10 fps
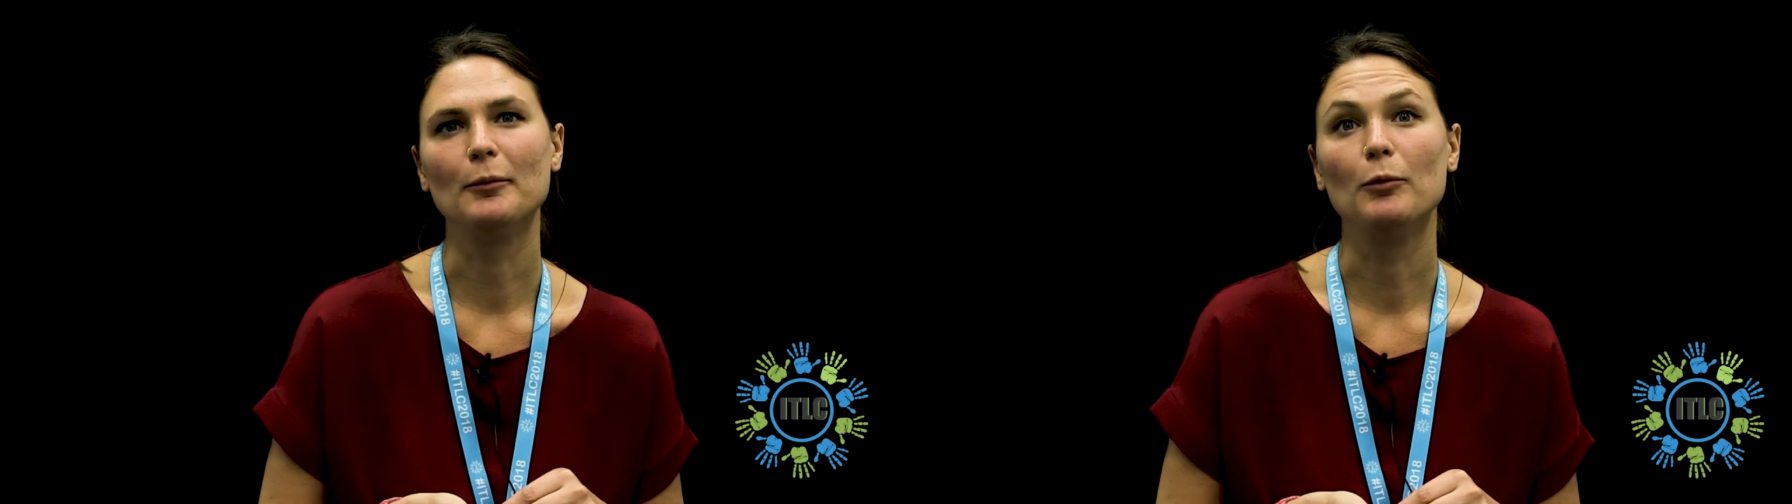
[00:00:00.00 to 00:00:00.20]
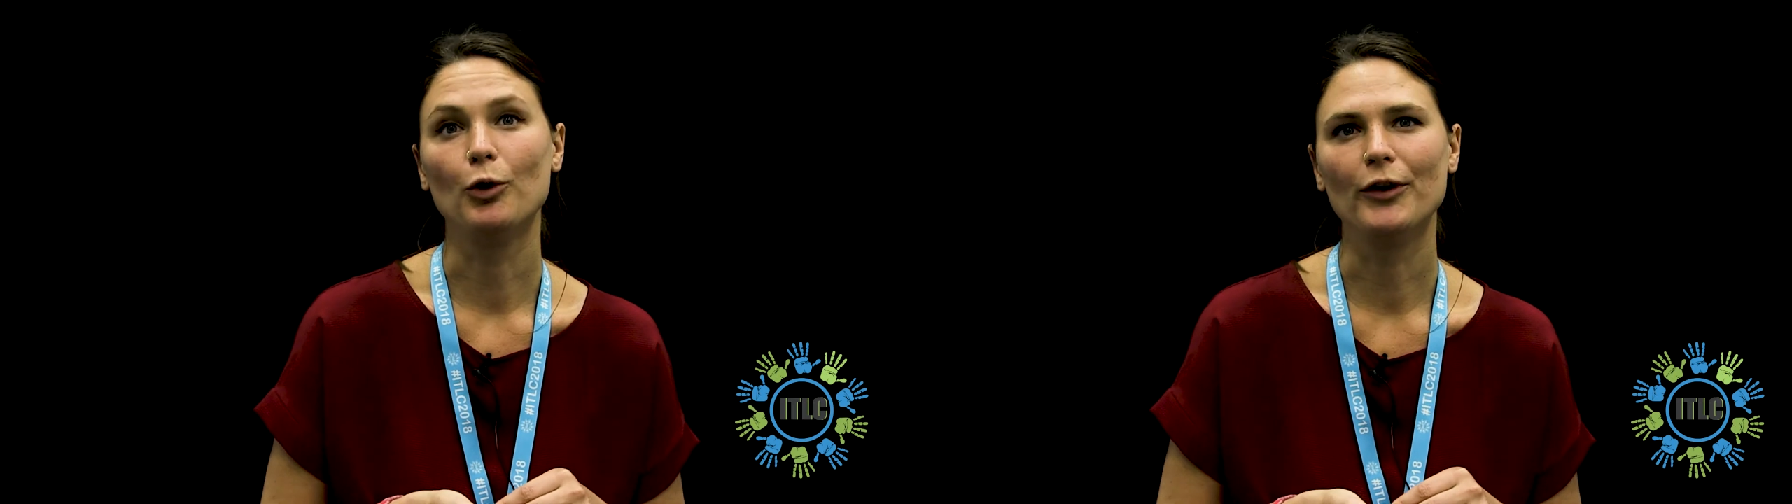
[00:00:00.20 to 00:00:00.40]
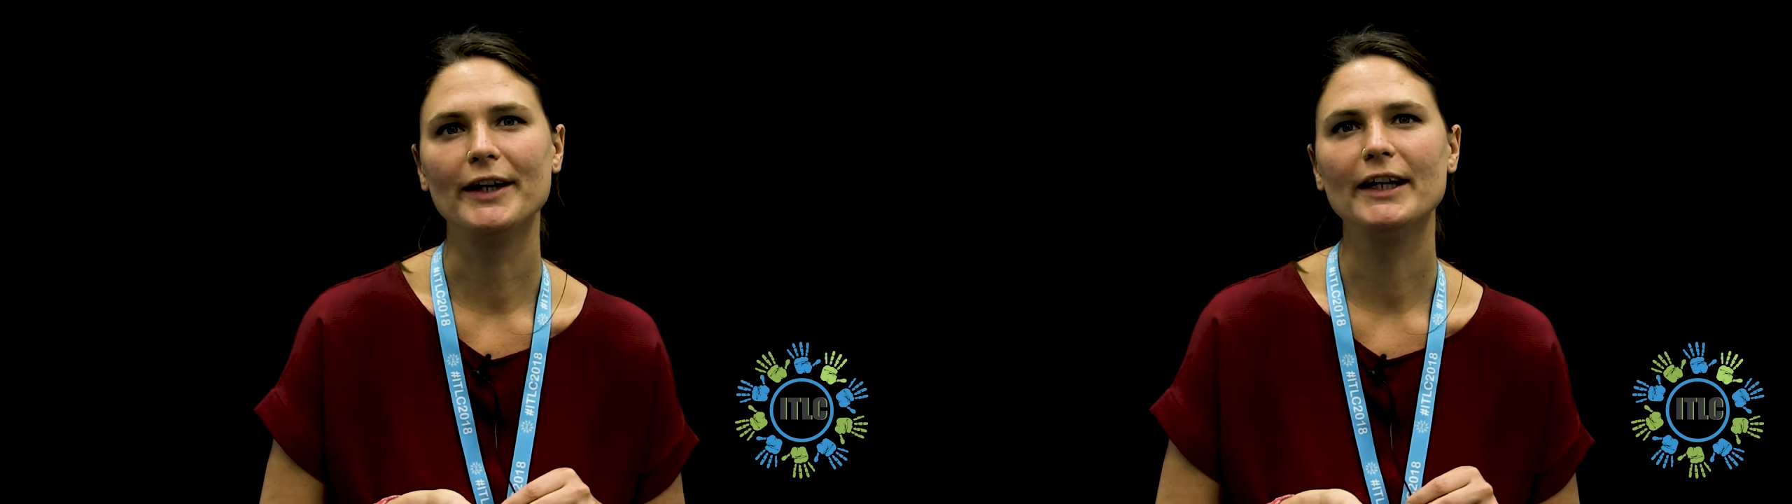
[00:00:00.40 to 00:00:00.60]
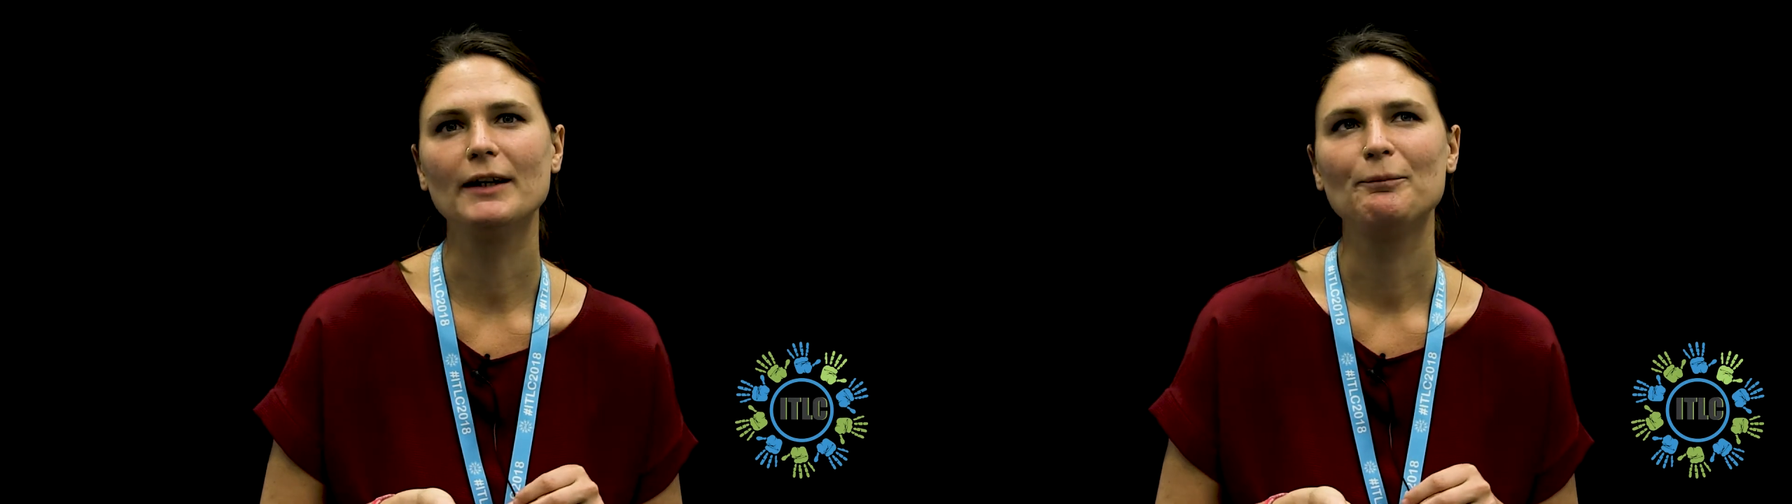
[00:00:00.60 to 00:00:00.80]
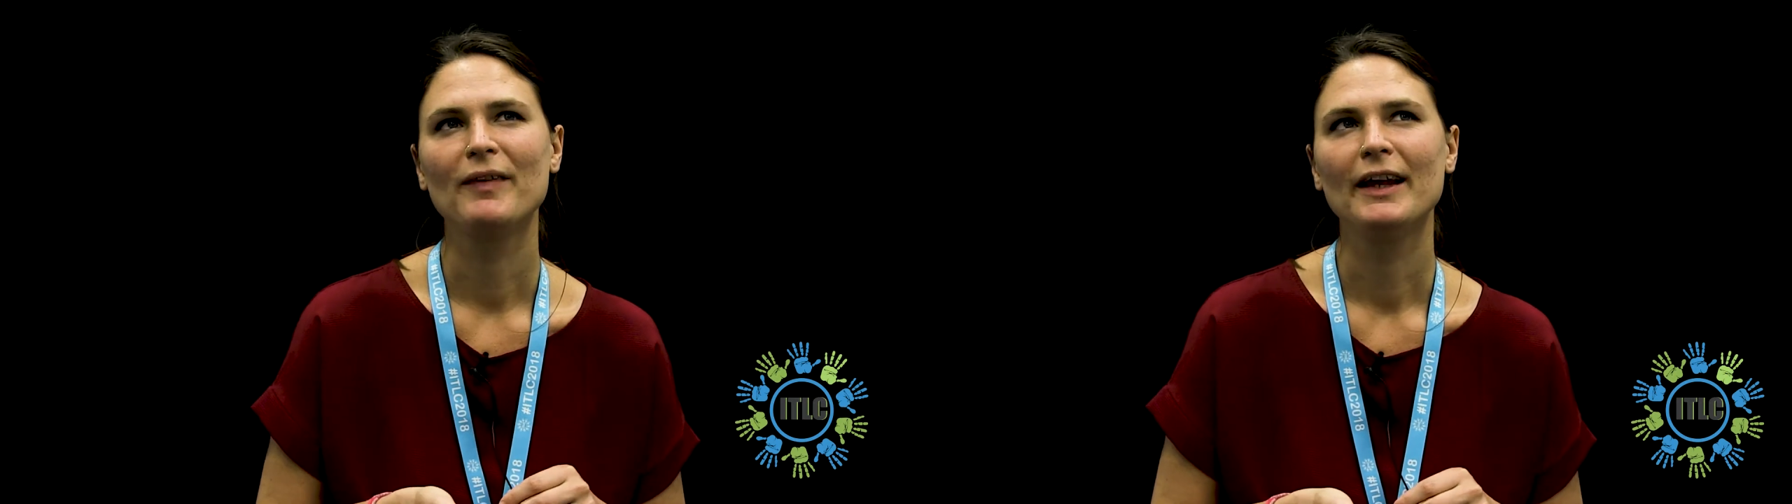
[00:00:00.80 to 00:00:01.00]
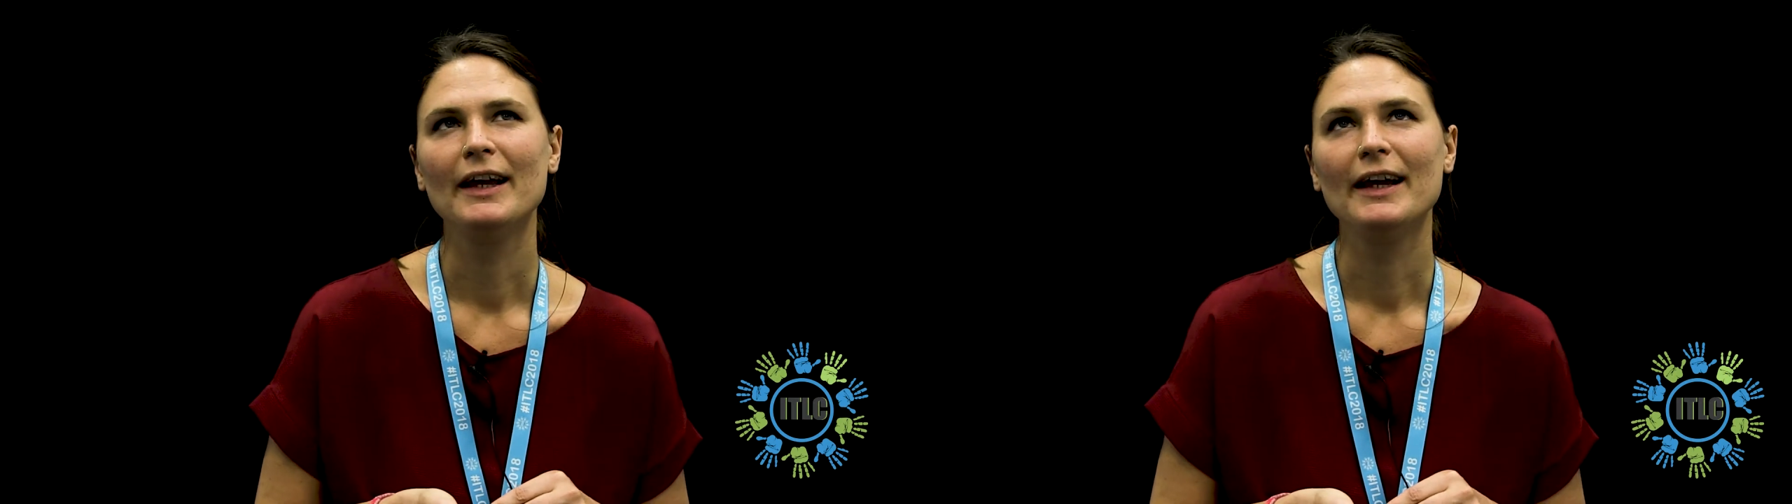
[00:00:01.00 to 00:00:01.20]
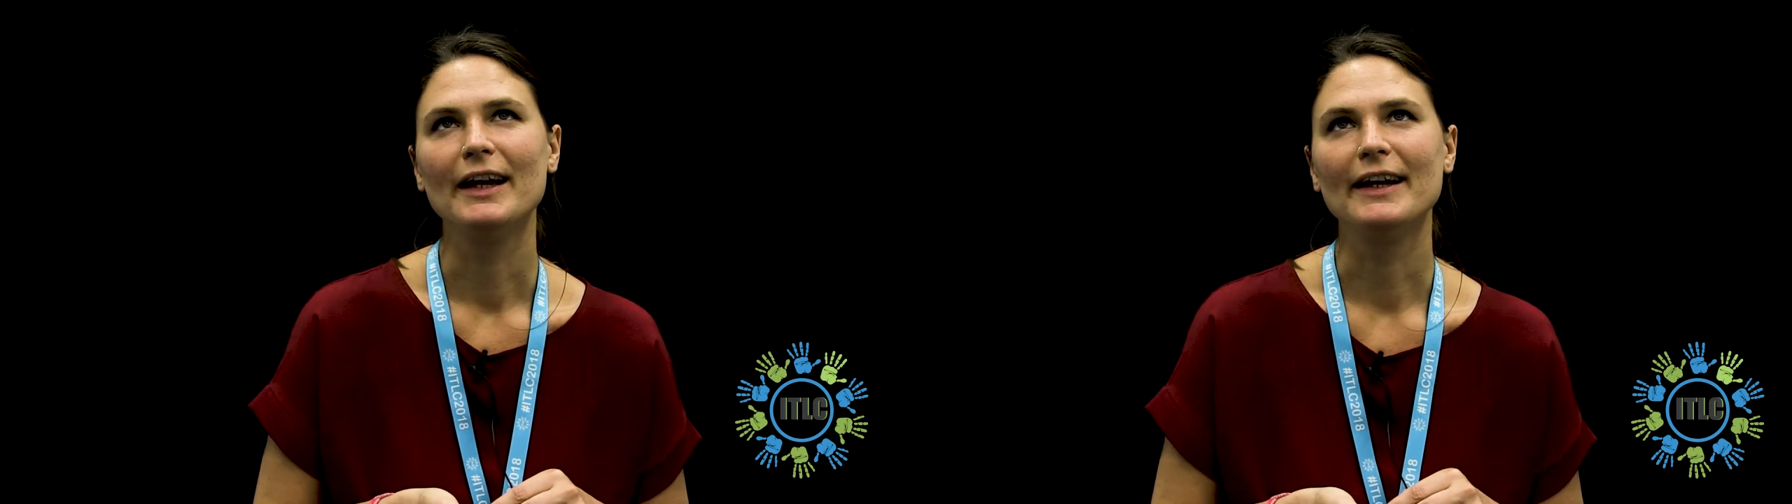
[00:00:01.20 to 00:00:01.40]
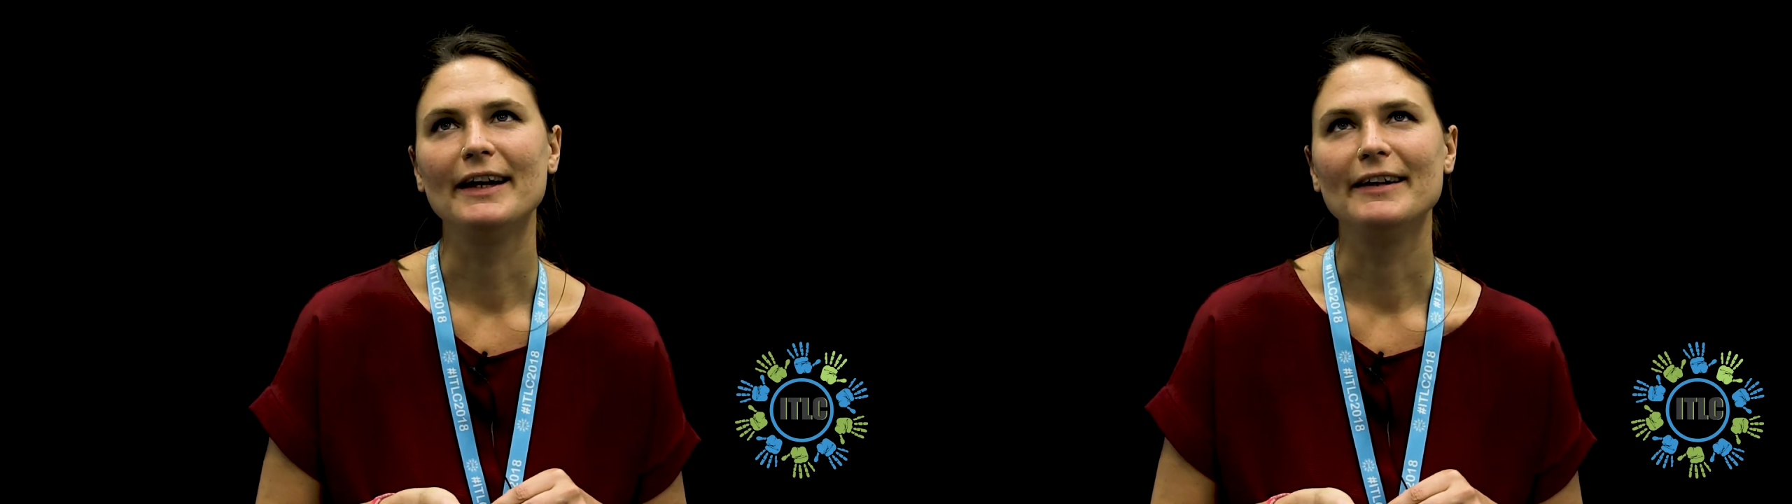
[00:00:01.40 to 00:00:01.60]
learning,
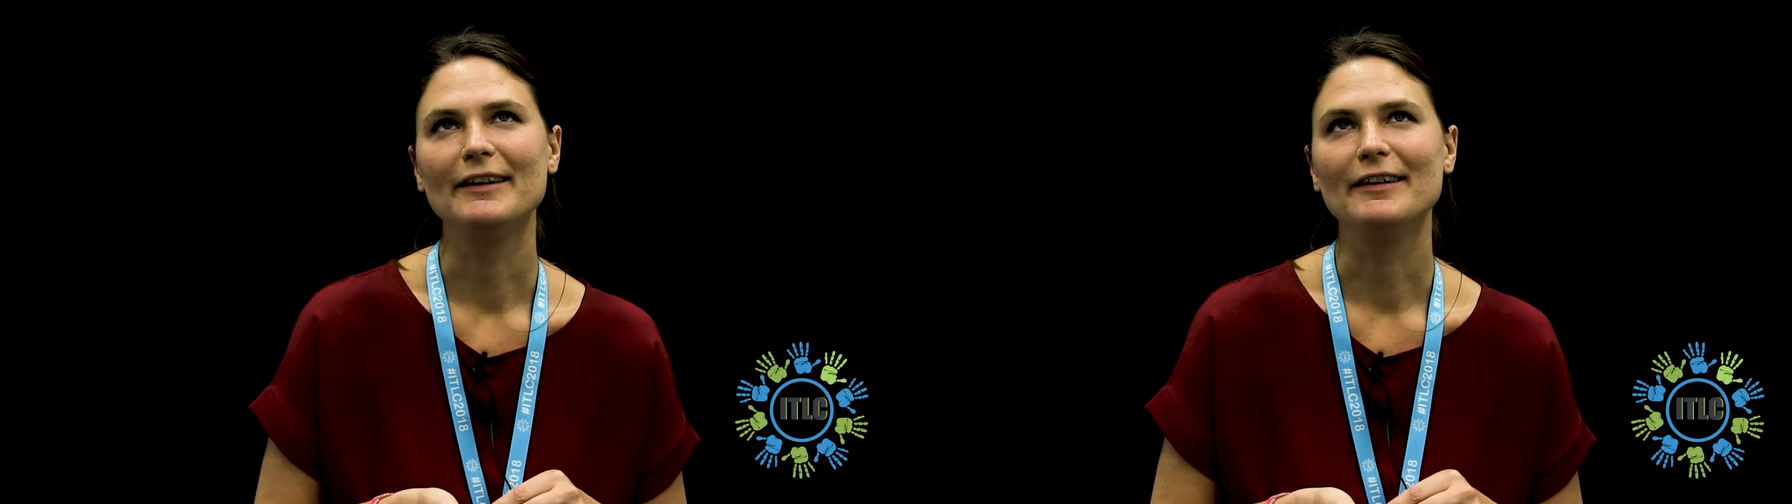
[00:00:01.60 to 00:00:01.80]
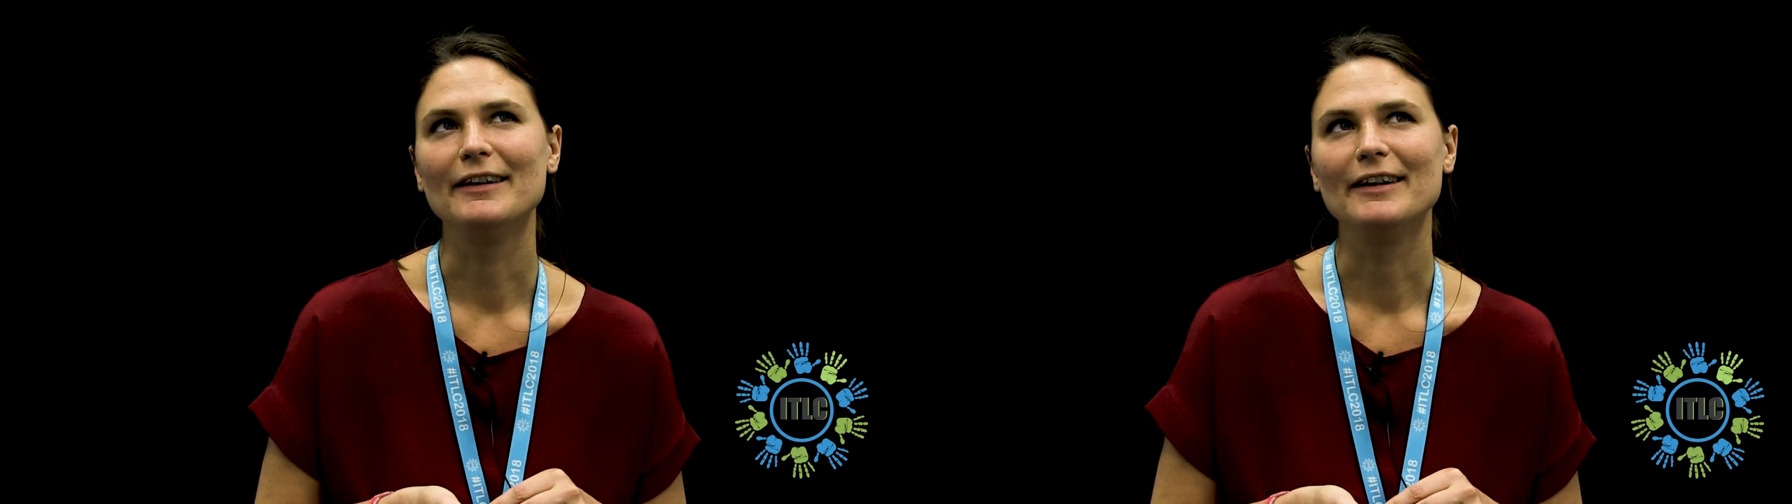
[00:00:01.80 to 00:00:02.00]
and